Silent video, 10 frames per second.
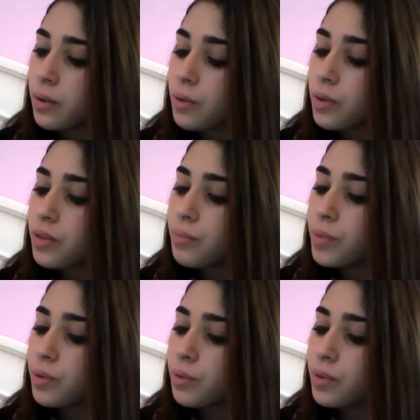or the
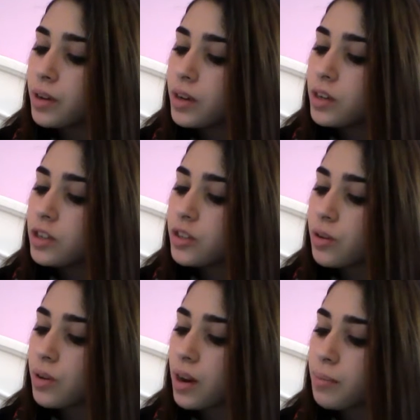moon
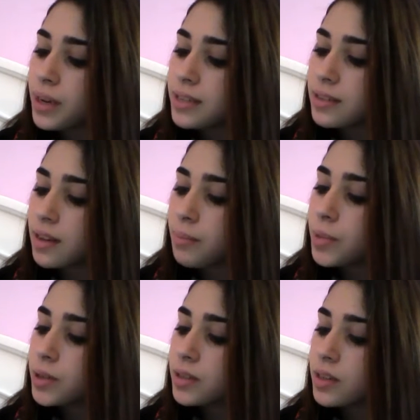shone on my
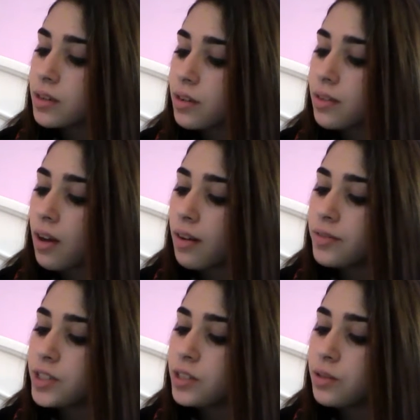slumbers in her
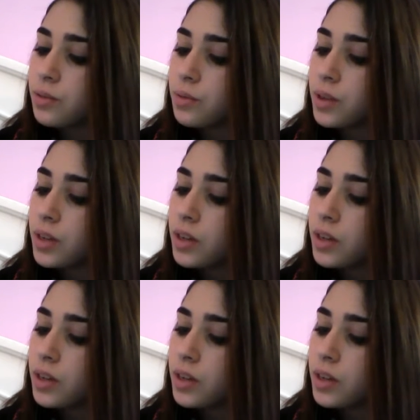lofty noon,